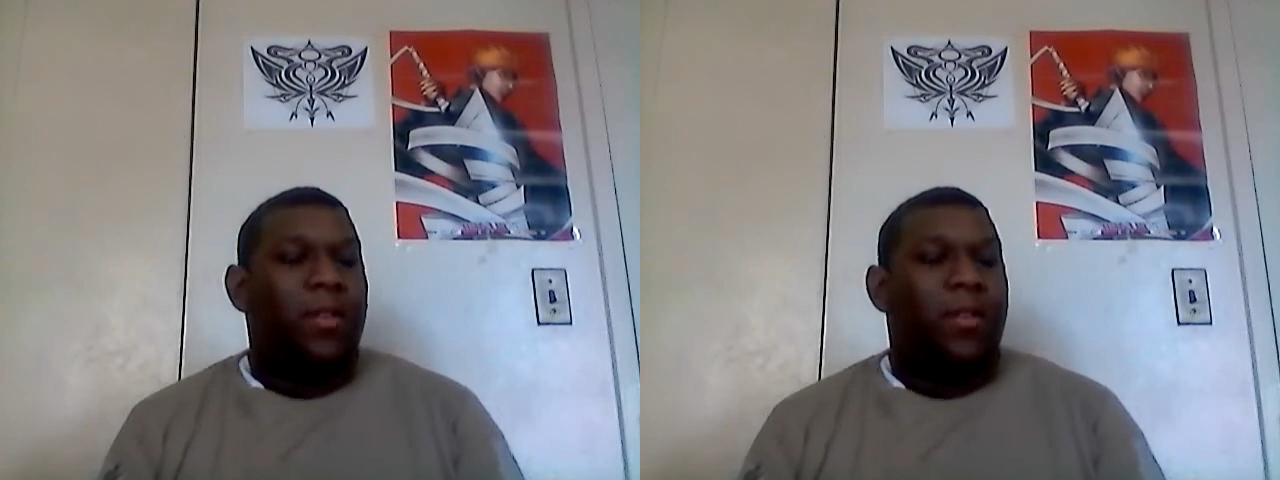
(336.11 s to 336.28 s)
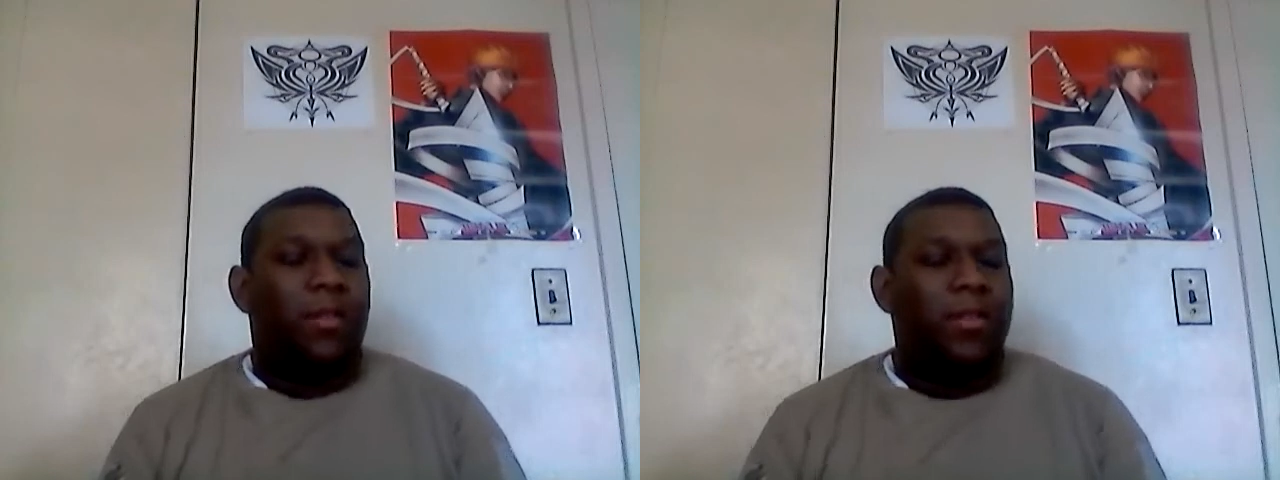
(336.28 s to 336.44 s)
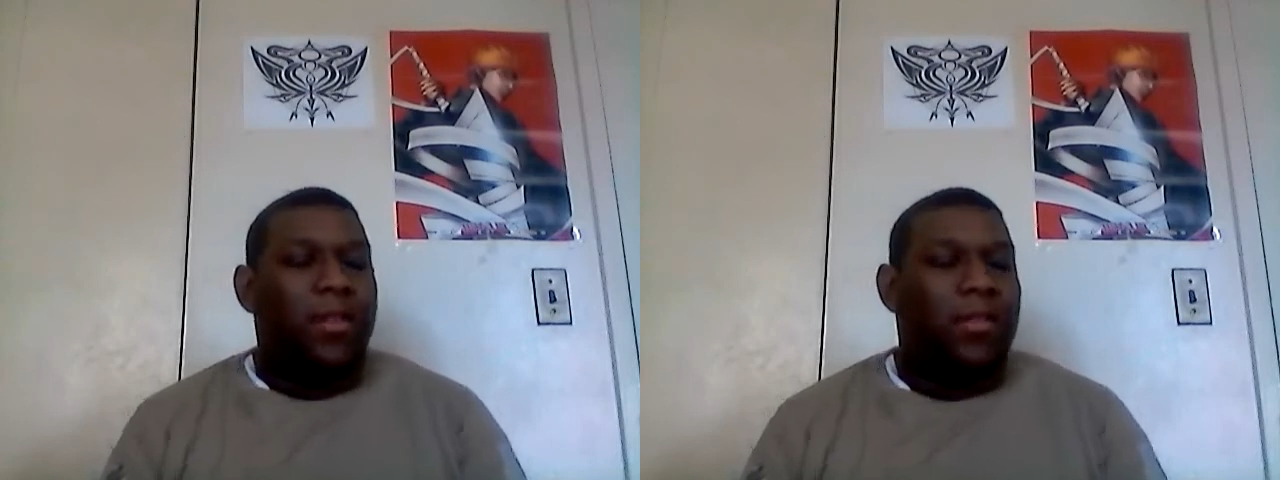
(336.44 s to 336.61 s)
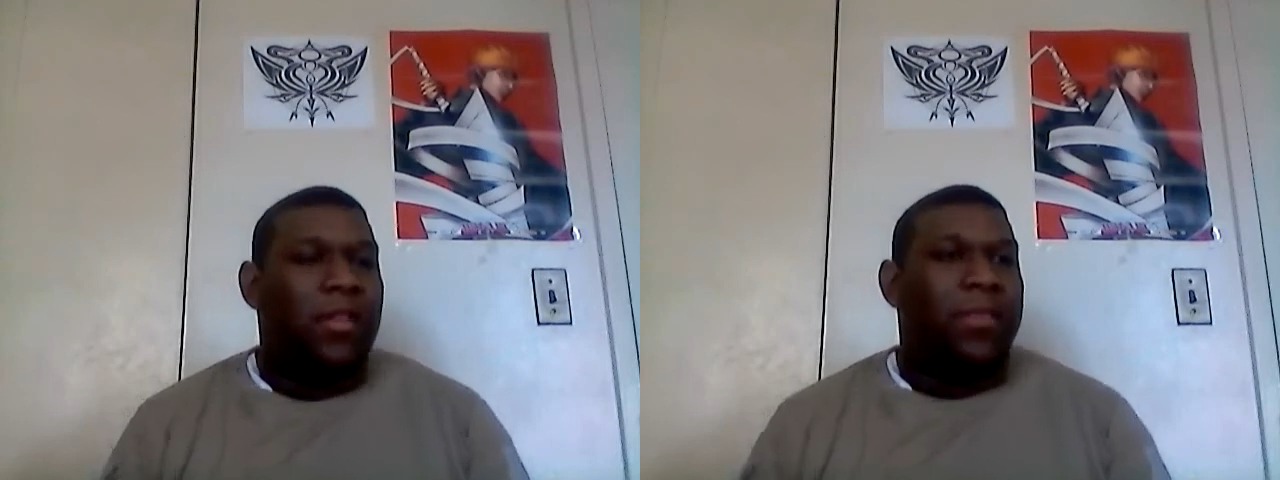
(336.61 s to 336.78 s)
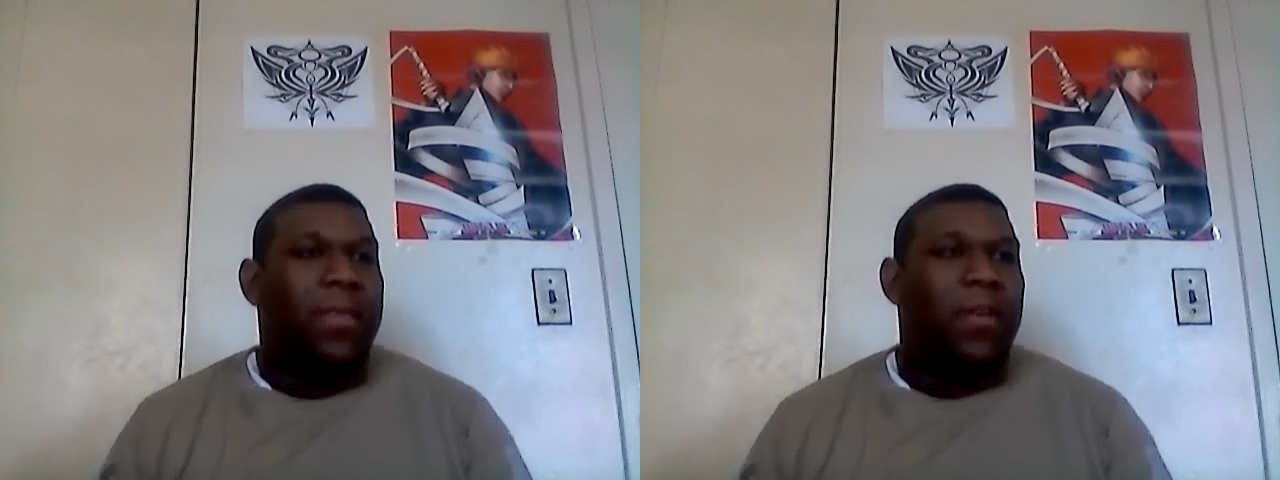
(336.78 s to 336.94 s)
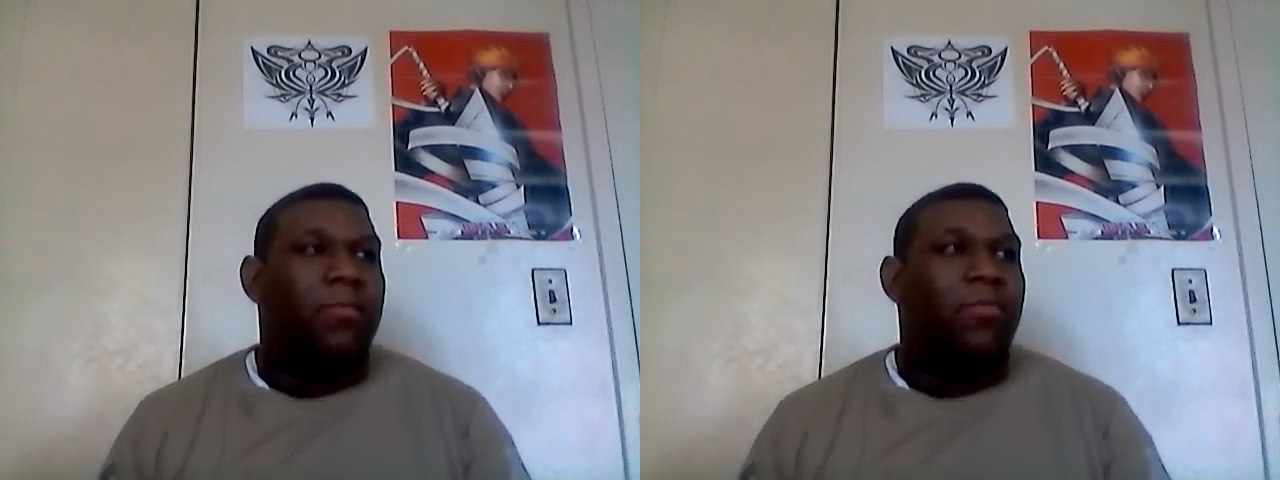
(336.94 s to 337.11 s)
don't
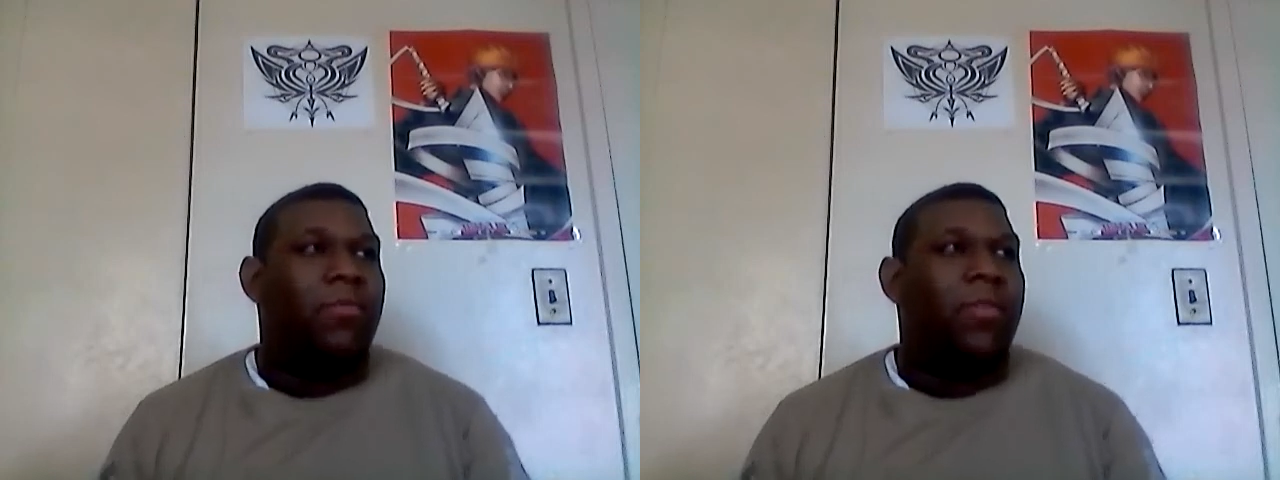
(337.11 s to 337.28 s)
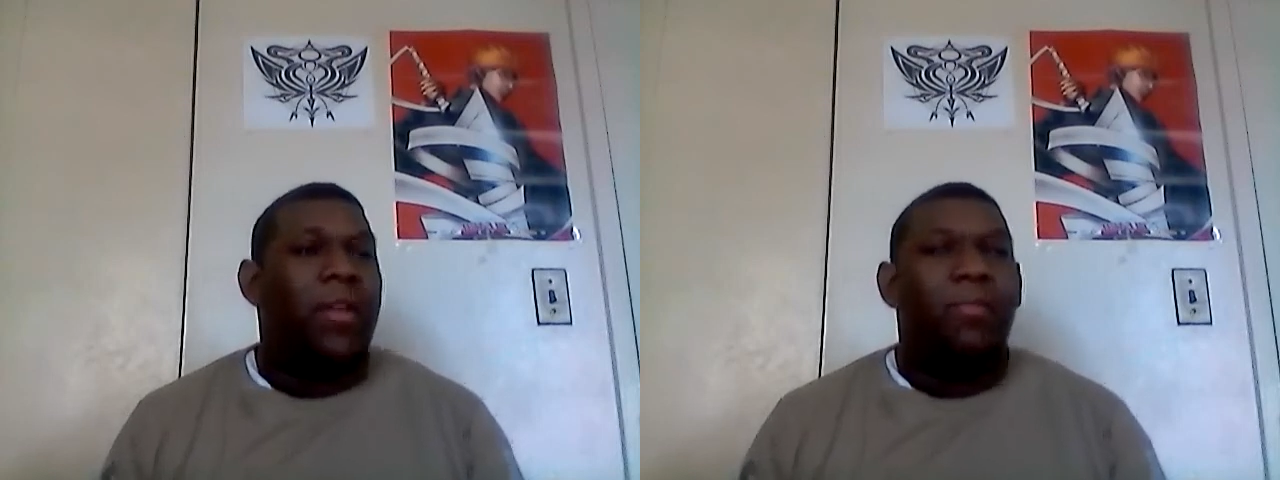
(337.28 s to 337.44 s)
disrespect the movie.